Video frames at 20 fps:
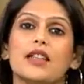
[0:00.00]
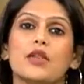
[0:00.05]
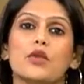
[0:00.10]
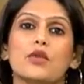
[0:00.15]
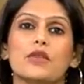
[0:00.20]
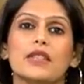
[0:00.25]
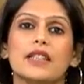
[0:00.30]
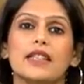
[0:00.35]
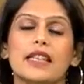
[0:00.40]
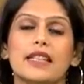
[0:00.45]
that
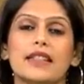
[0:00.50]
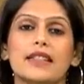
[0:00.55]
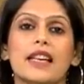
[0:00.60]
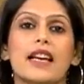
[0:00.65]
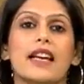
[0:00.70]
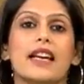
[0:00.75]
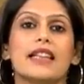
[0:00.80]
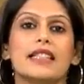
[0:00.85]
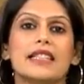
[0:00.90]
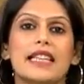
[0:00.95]
oversees
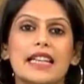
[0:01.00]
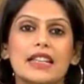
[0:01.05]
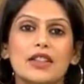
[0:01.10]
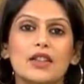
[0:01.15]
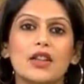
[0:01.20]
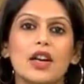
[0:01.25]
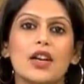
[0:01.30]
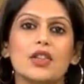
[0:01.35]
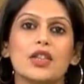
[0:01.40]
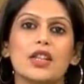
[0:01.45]

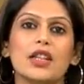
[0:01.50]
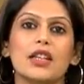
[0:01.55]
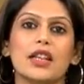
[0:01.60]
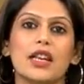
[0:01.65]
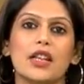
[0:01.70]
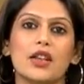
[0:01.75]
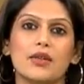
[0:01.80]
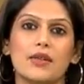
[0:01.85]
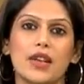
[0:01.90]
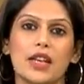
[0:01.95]
technological
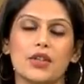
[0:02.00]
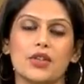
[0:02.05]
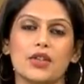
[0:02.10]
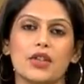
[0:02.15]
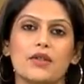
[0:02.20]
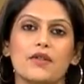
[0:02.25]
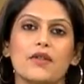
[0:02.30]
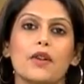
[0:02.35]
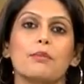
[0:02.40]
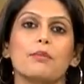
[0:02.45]

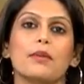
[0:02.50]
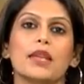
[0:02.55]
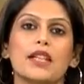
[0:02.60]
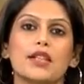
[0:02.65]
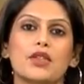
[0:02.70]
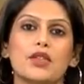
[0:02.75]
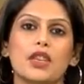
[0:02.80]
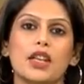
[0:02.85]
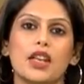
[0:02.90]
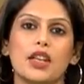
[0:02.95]
innovation for
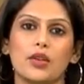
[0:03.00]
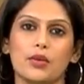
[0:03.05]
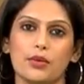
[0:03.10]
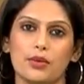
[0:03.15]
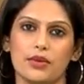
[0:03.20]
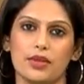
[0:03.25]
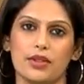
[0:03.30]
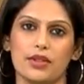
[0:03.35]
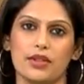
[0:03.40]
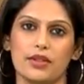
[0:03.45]
military
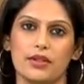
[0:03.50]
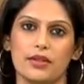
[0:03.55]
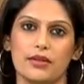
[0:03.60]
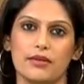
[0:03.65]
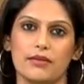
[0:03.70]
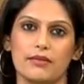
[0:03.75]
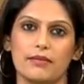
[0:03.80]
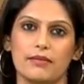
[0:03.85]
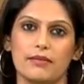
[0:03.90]
use.